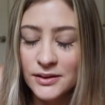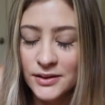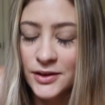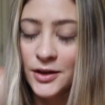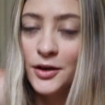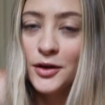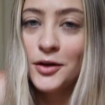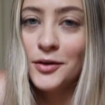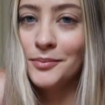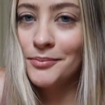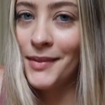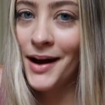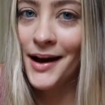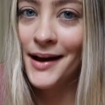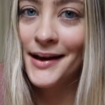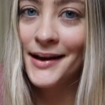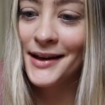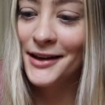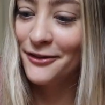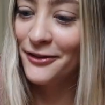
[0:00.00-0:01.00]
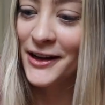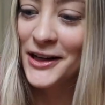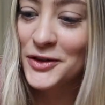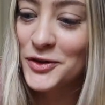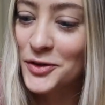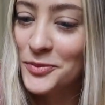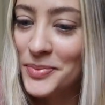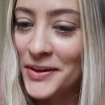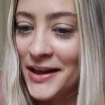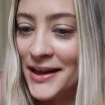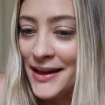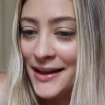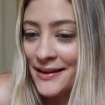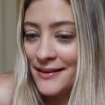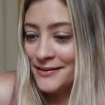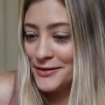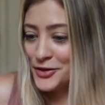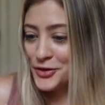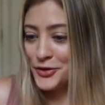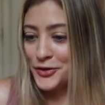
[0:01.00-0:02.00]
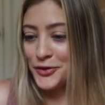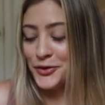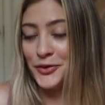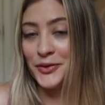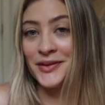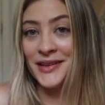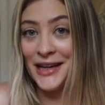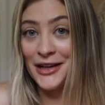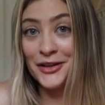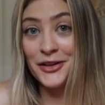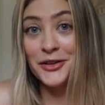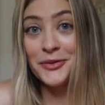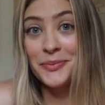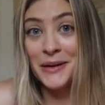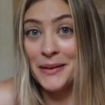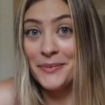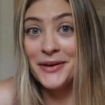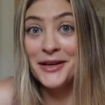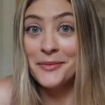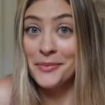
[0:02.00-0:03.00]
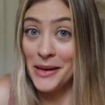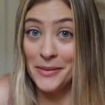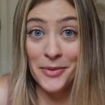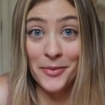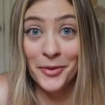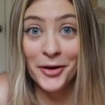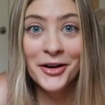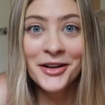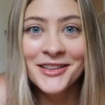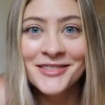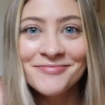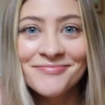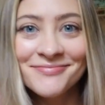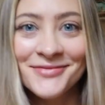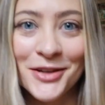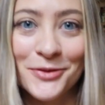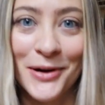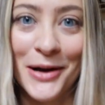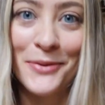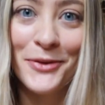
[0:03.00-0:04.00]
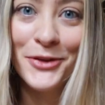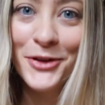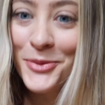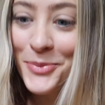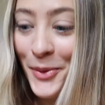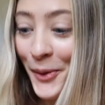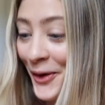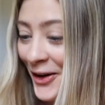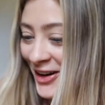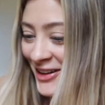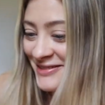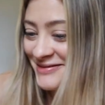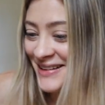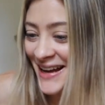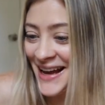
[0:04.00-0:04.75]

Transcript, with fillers: So my advice would be to get your baby a baby book right when they're born